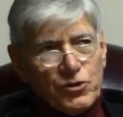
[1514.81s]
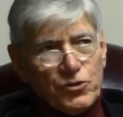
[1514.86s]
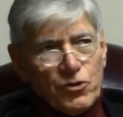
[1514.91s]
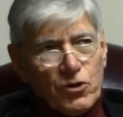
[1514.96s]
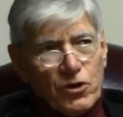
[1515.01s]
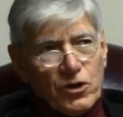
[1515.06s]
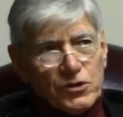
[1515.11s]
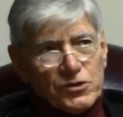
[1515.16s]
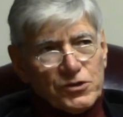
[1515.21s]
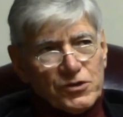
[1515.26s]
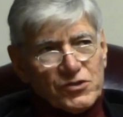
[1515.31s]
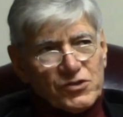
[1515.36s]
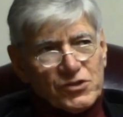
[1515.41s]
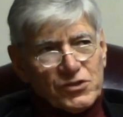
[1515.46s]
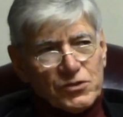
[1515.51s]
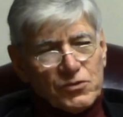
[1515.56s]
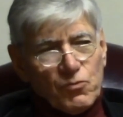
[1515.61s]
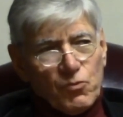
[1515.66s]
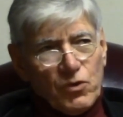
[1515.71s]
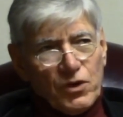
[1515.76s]
an
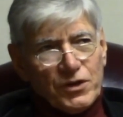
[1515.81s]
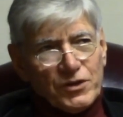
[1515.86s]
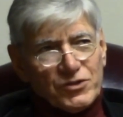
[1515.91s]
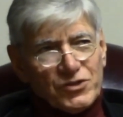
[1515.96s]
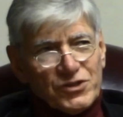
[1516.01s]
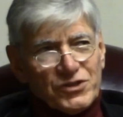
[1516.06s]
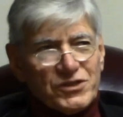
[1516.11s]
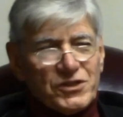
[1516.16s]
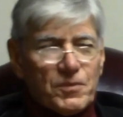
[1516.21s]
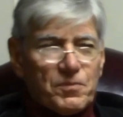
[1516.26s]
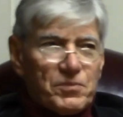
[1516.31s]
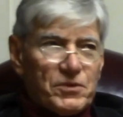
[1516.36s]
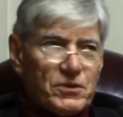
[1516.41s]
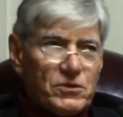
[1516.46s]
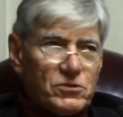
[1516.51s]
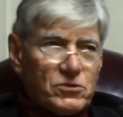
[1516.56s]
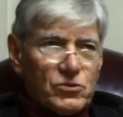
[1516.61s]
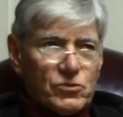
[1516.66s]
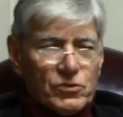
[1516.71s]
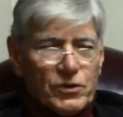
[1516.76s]
artist wanting to dip
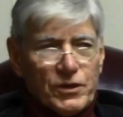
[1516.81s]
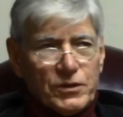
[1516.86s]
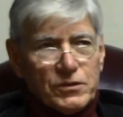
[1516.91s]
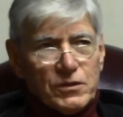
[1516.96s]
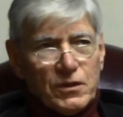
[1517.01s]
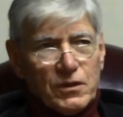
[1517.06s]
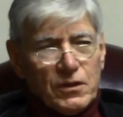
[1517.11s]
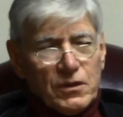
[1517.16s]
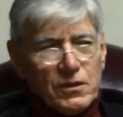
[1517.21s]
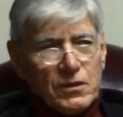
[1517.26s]
into it